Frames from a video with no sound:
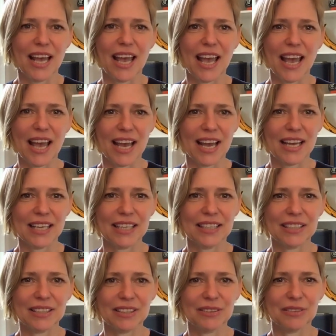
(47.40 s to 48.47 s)

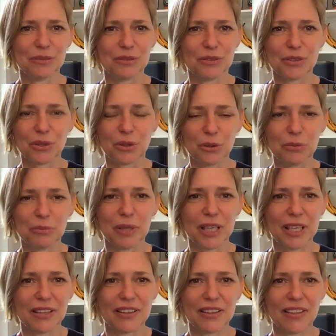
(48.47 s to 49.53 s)
and told
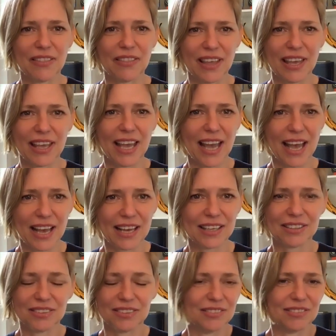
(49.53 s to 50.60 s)
me that they
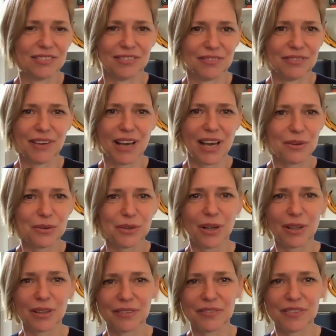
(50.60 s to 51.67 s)
had found
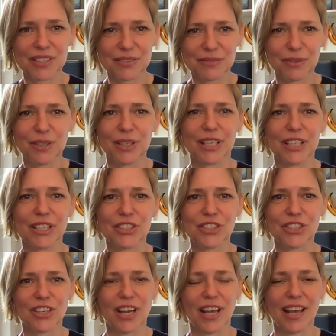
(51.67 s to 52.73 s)
all of this
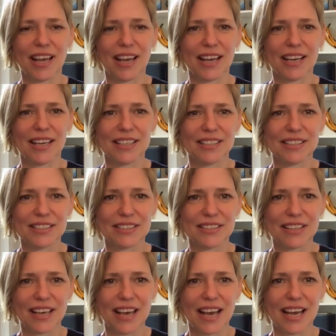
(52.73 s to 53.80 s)
footage and
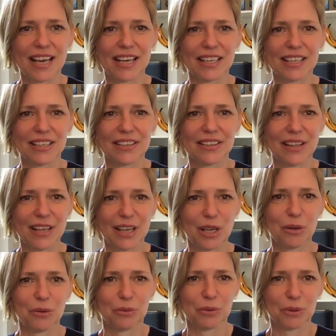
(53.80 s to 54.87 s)
that they
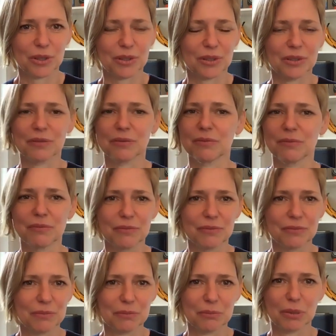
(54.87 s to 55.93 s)
were
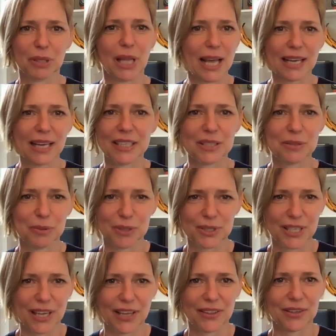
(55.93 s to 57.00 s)
planning to put
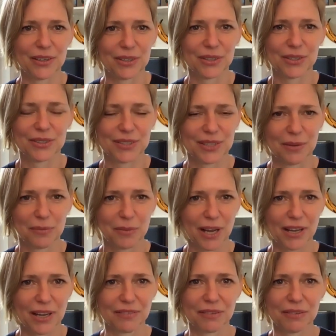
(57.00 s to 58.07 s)
together some
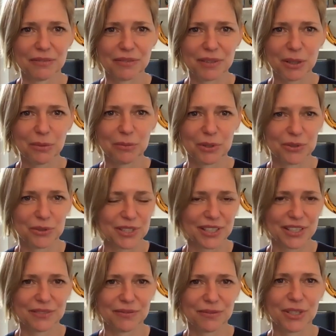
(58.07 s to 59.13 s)
kind of a film using
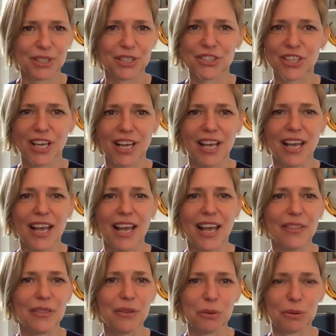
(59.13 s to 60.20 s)
this footage
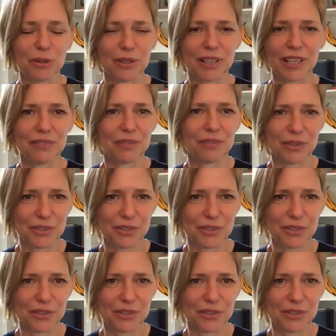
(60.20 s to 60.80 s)
and they were looking for a